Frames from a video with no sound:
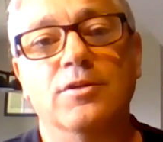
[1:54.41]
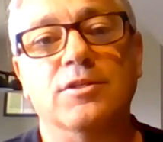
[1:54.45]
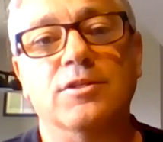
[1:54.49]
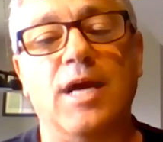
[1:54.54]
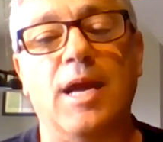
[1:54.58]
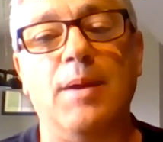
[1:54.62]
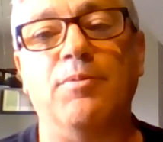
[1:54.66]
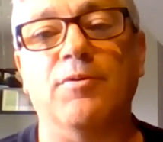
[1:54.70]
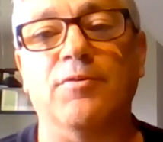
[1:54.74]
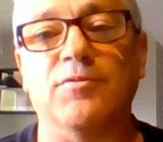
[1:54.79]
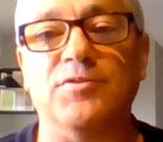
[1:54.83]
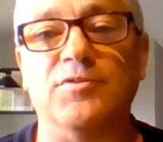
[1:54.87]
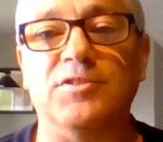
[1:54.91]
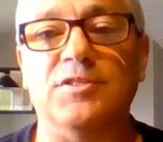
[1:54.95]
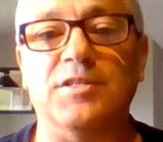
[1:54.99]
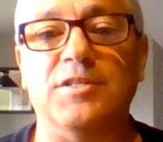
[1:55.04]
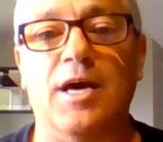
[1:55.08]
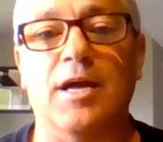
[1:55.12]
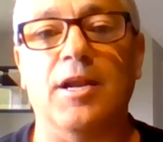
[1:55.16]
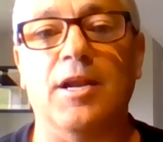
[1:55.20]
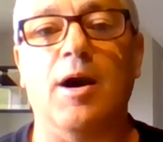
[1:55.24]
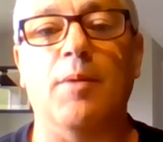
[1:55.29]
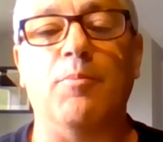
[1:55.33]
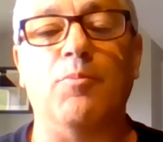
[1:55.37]
type of
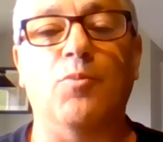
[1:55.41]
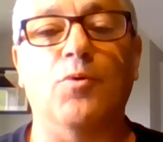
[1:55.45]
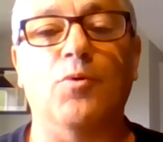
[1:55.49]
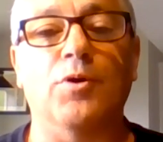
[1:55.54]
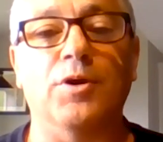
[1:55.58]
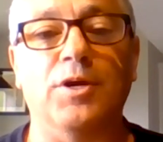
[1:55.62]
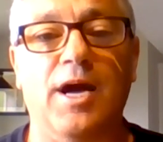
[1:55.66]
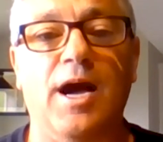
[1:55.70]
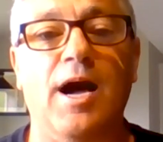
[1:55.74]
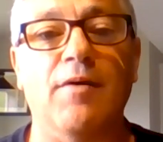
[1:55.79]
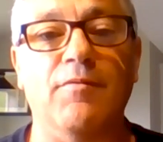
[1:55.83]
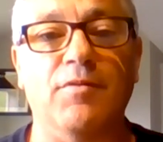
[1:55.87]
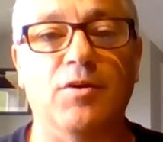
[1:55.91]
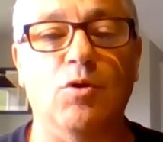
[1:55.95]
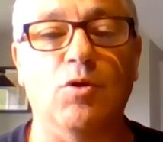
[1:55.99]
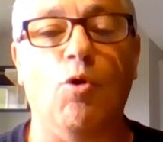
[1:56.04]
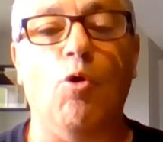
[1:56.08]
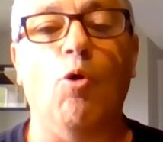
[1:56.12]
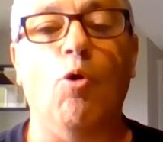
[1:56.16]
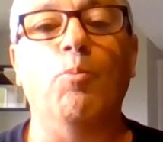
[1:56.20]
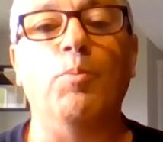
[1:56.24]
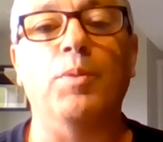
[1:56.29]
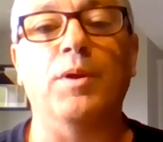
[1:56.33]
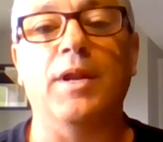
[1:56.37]
setup where you have an
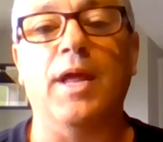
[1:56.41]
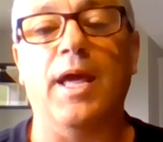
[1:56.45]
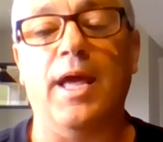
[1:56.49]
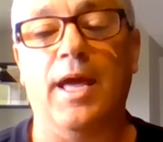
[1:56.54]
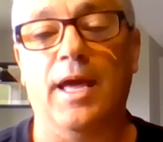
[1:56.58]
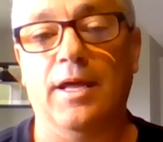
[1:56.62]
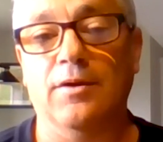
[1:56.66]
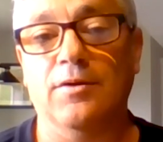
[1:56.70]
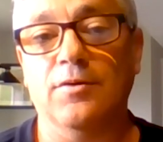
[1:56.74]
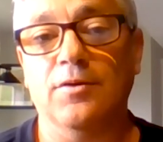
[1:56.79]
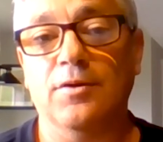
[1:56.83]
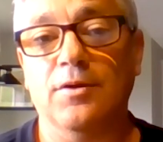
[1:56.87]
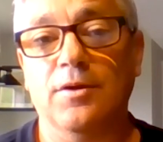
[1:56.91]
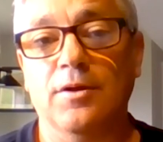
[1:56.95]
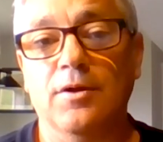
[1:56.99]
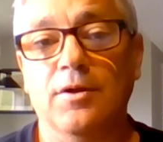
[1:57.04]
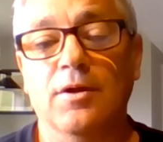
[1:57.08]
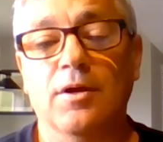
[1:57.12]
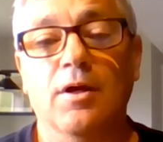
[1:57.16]
open end,